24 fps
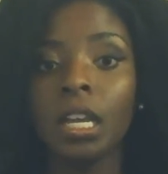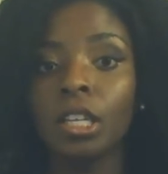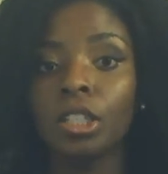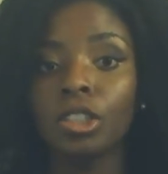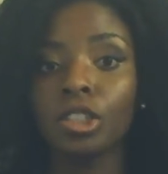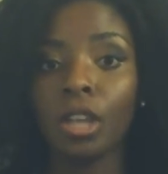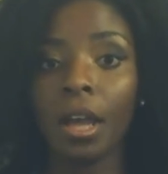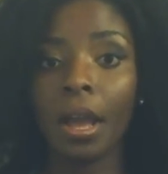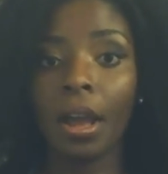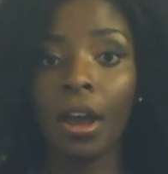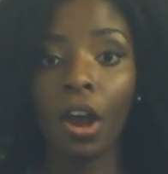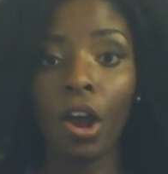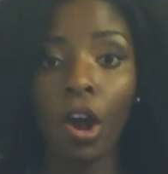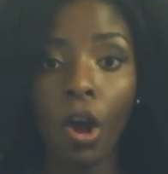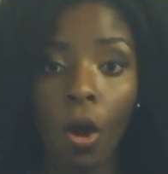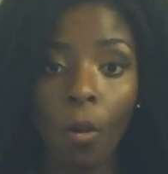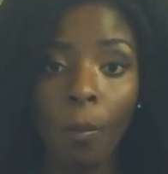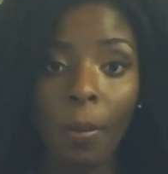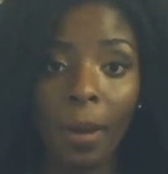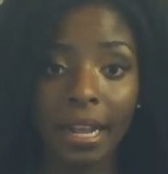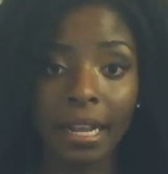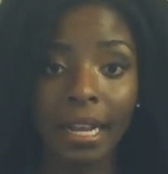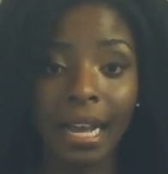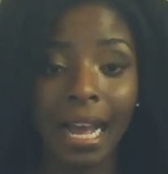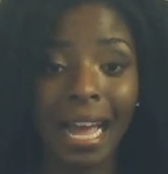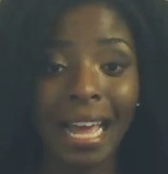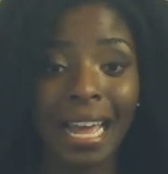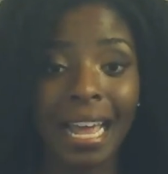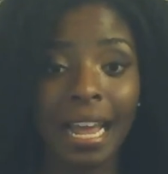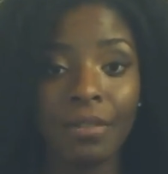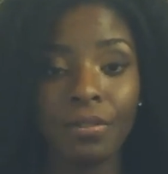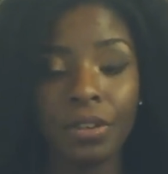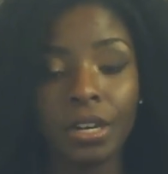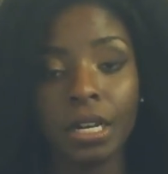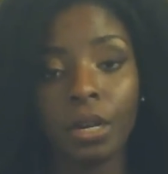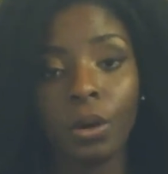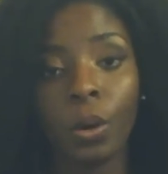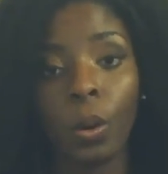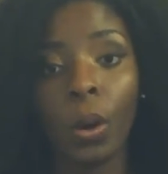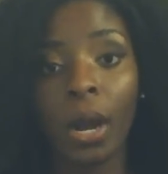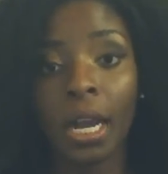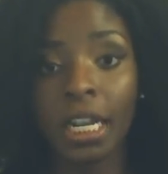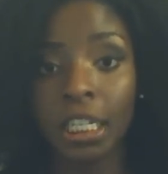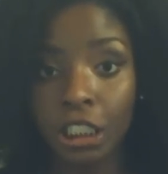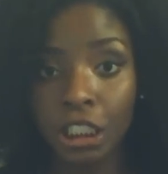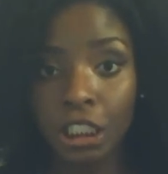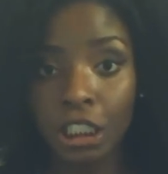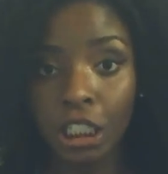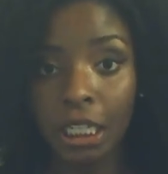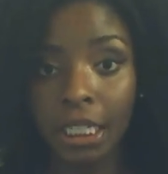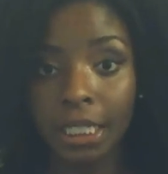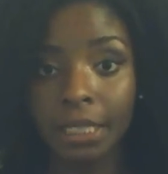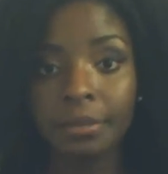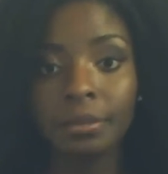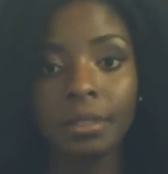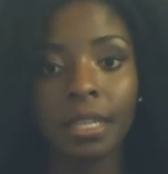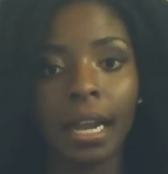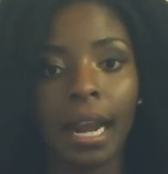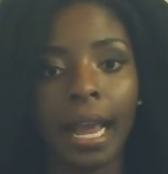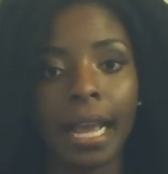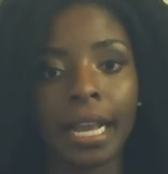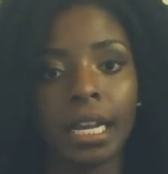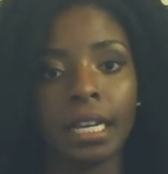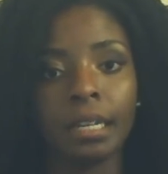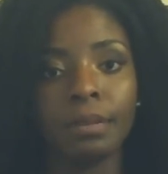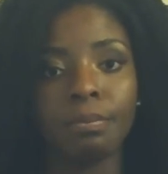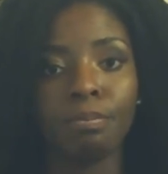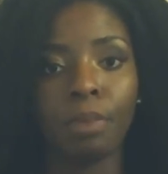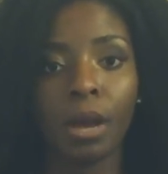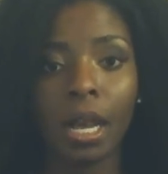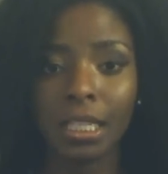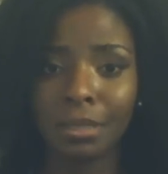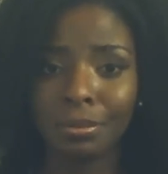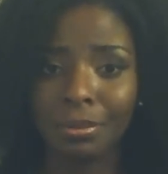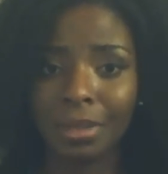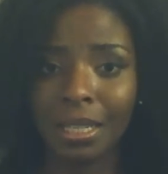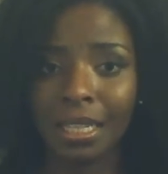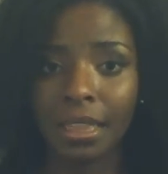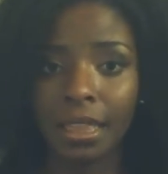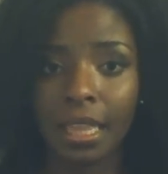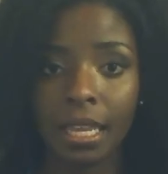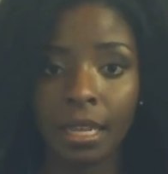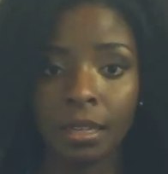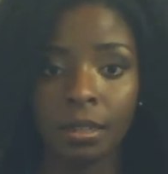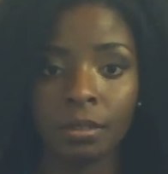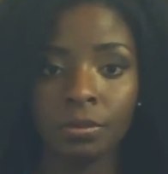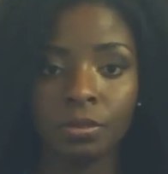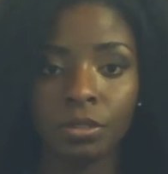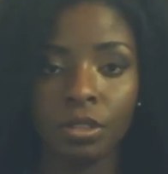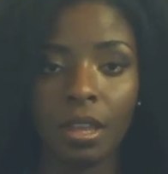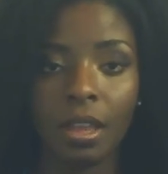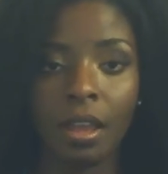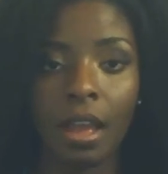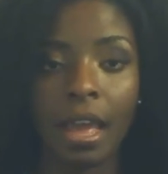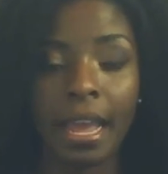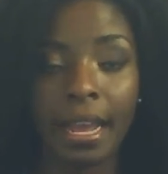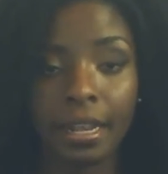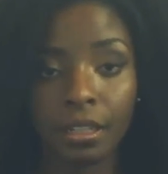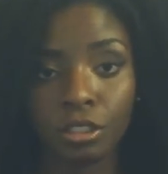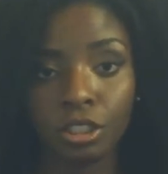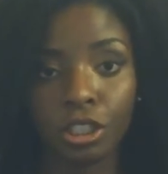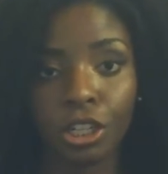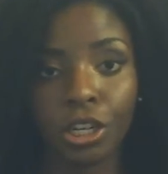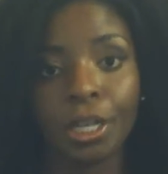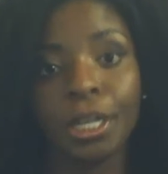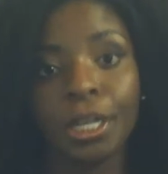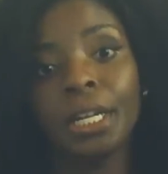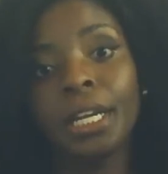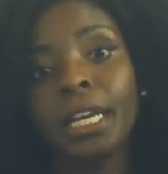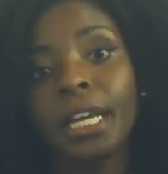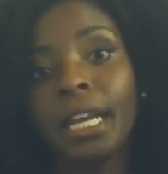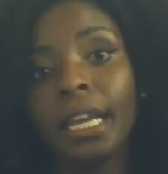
So I hope I got every question that I could possibly think of to answer.